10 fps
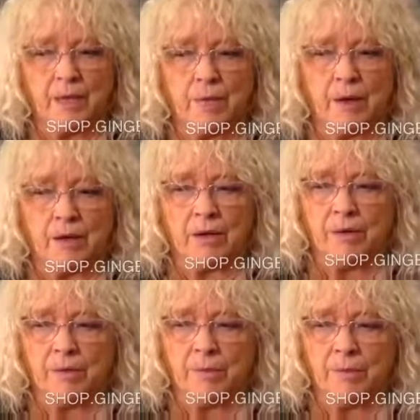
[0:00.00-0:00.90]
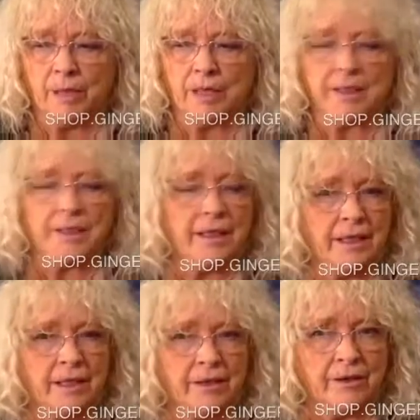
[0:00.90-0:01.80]
about, I want to plant a
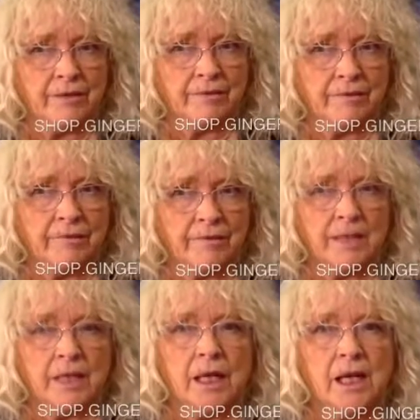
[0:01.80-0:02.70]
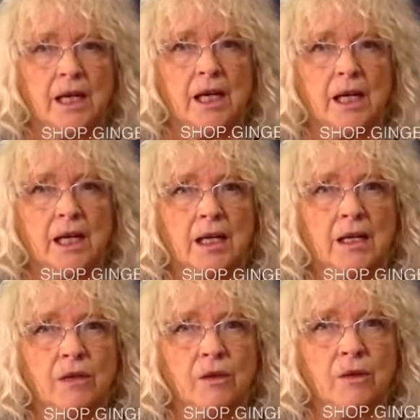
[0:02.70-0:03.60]
seed here. The
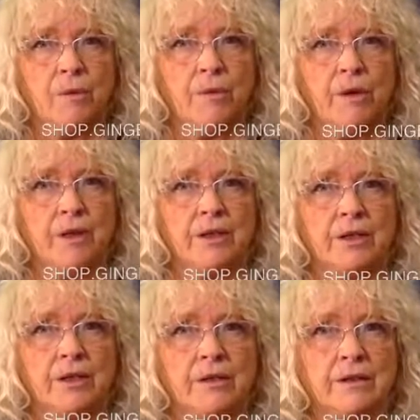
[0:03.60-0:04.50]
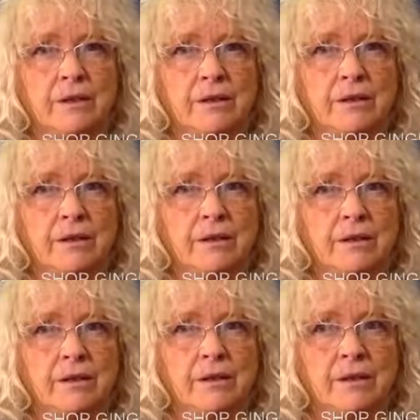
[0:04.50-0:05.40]
corporations
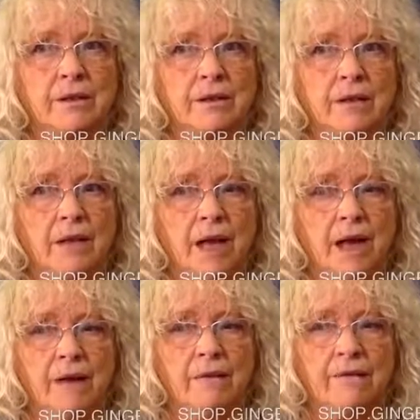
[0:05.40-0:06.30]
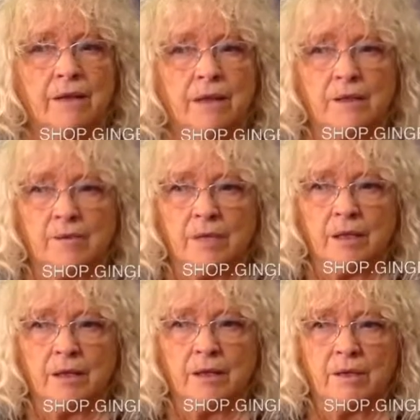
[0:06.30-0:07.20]
have um, a
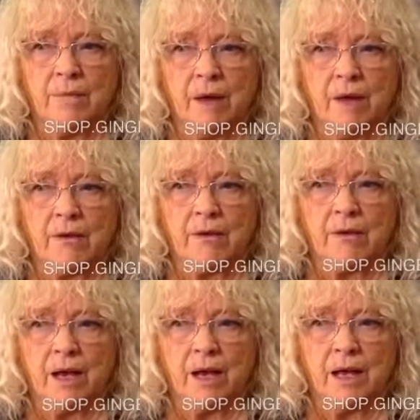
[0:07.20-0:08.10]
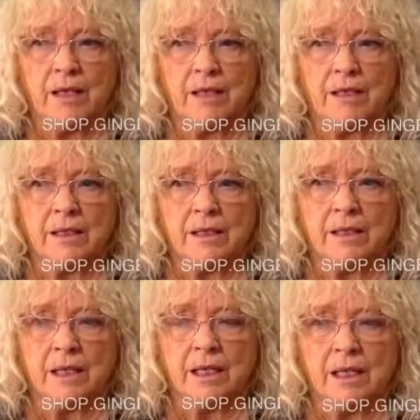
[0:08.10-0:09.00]
lot of power and
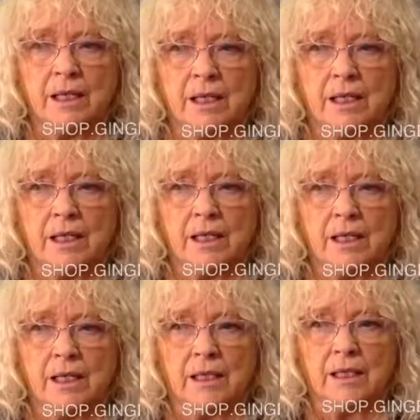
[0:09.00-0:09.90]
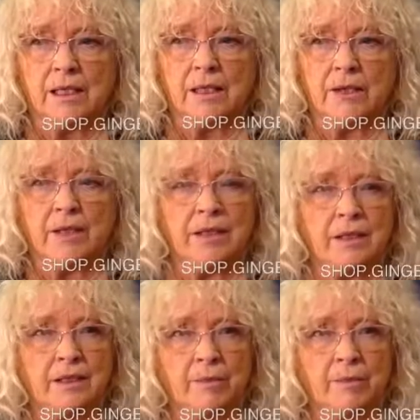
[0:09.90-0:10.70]
there needs to